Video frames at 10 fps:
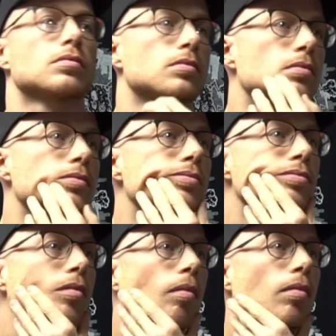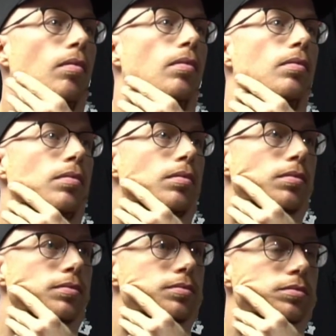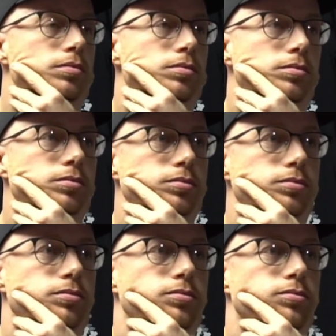So that he could convert those followers to another platform.